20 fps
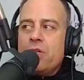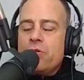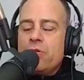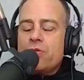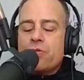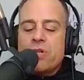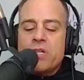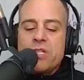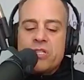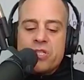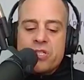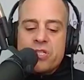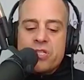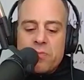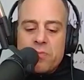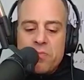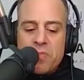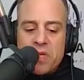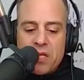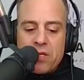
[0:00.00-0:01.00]

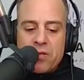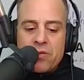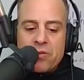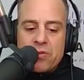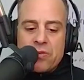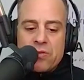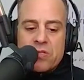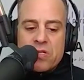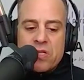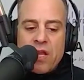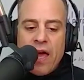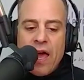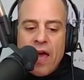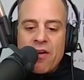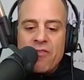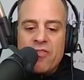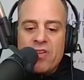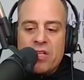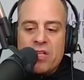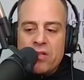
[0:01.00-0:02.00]
nutritious meals and
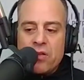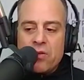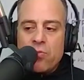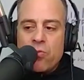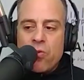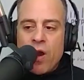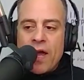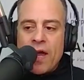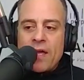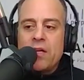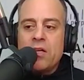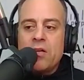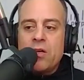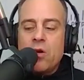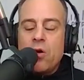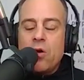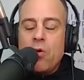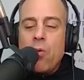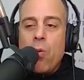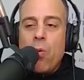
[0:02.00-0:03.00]
having the right
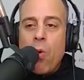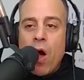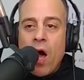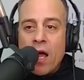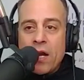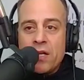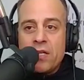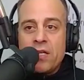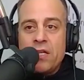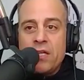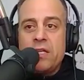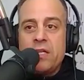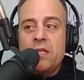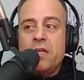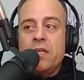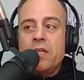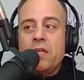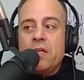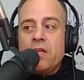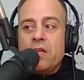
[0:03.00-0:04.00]
quantity